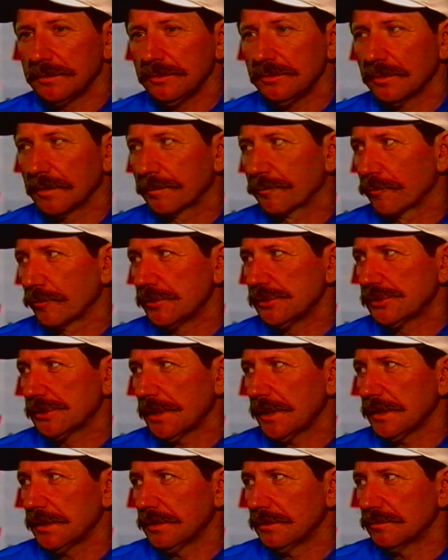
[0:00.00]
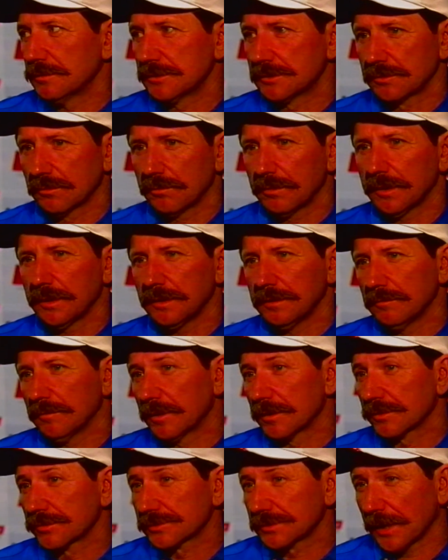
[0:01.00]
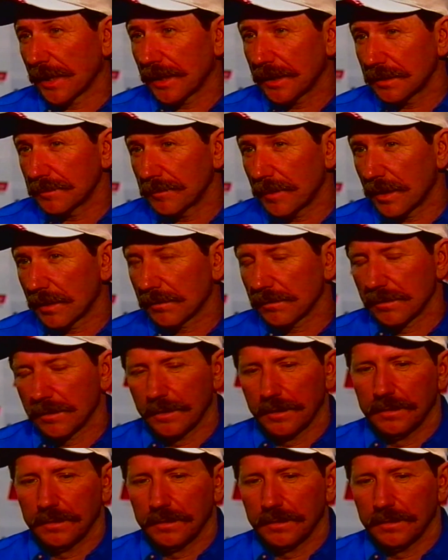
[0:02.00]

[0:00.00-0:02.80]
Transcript: you appreciate it, you enjoy it, you understand it better,